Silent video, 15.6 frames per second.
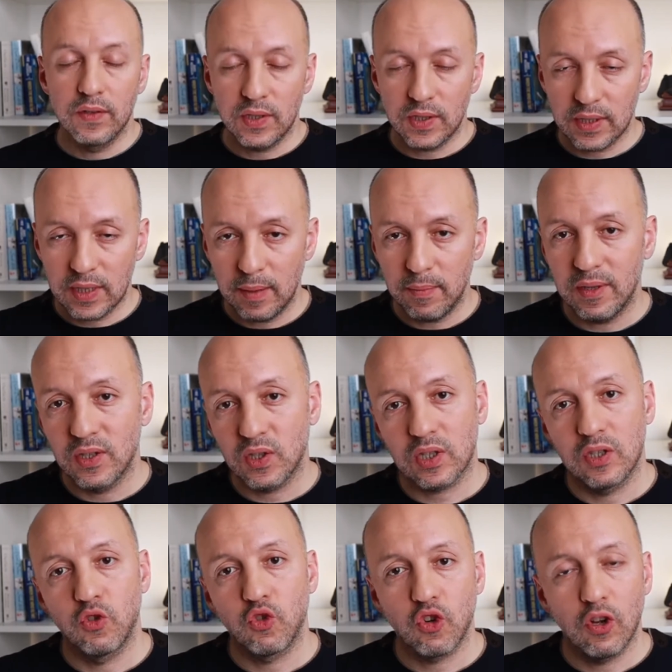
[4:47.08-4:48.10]
This step is
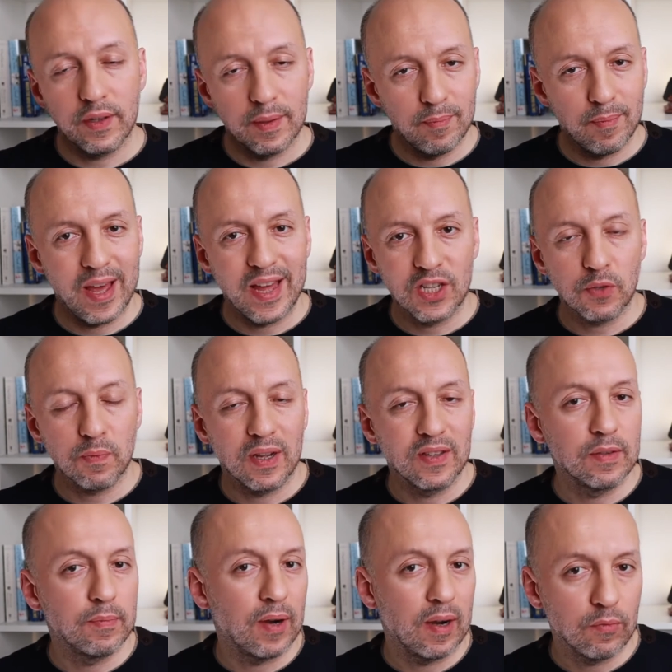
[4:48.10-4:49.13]
controlled and managed by
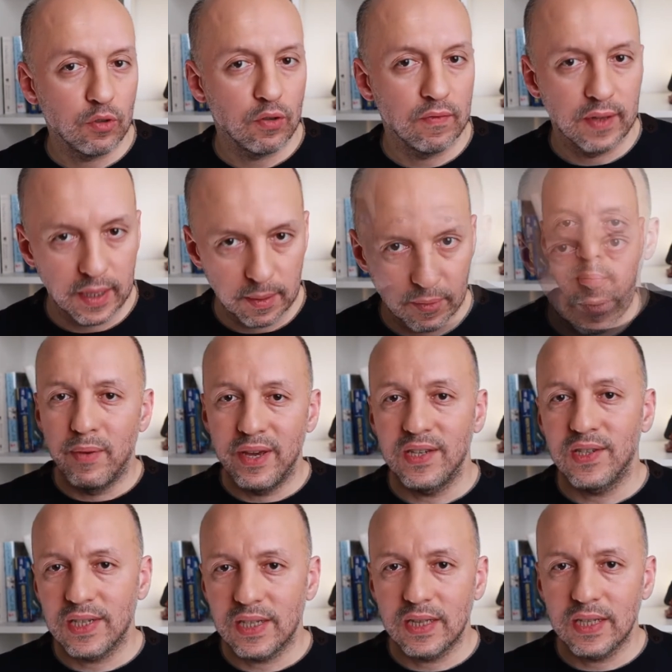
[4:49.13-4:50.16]
Department of Labor.
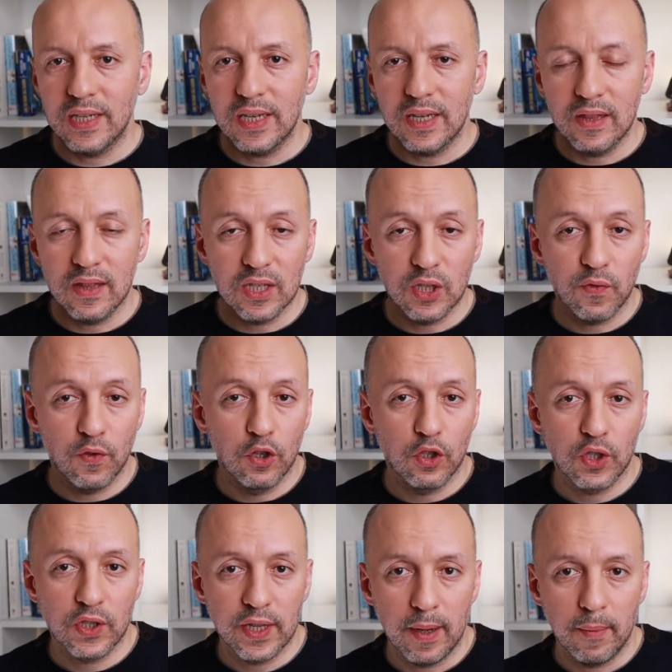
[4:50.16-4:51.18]
Basically, in this
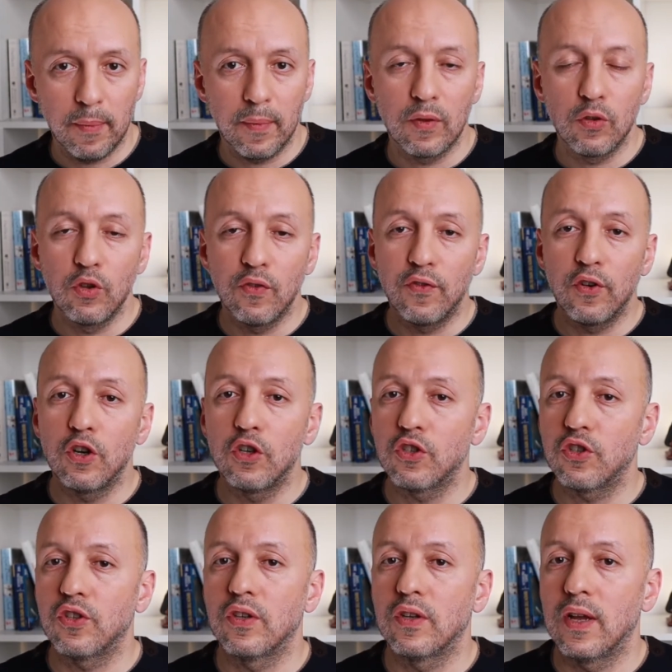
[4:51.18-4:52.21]
first step, you
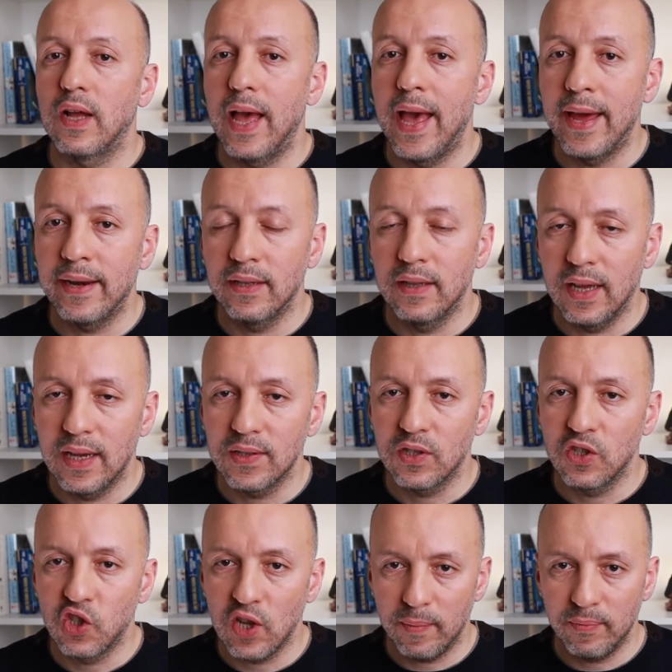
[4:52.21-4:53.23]
first analyze
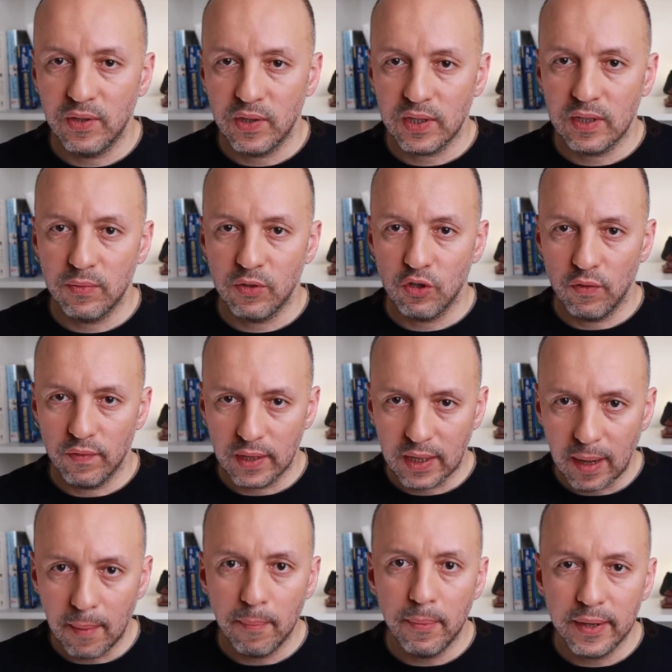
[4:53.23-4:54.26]
the job description of the
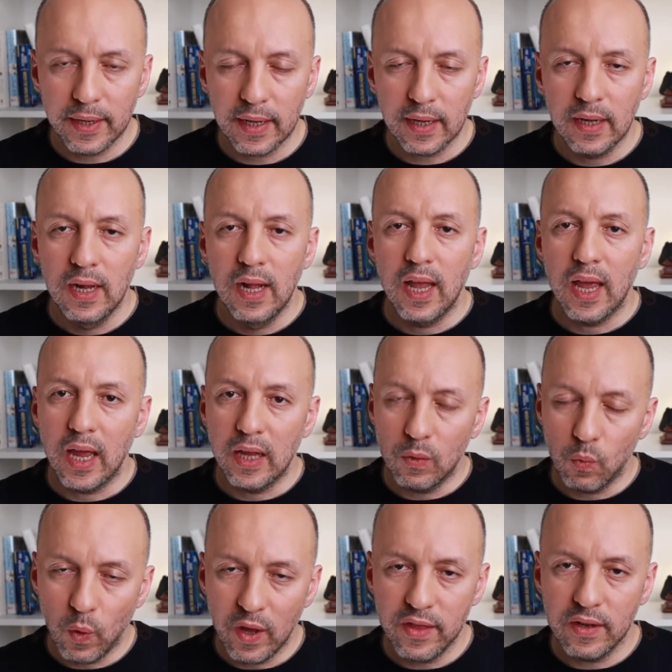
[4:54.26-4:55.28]
company
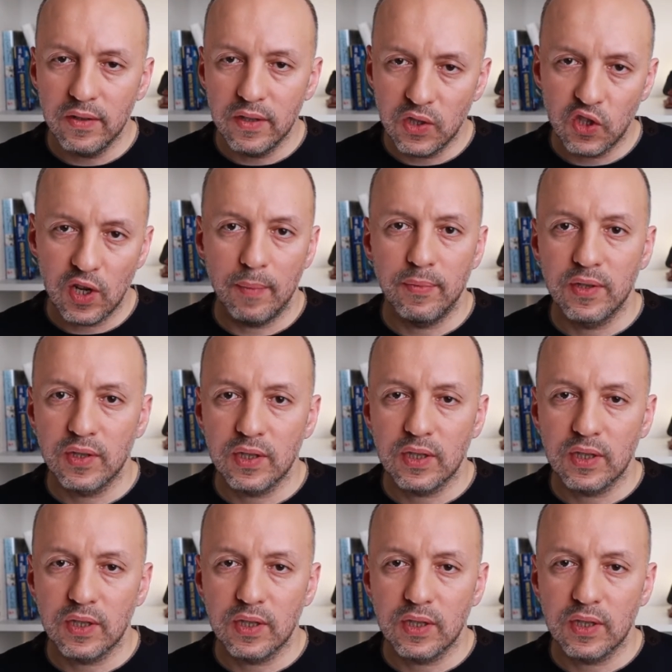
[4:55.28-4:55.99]
and whether this job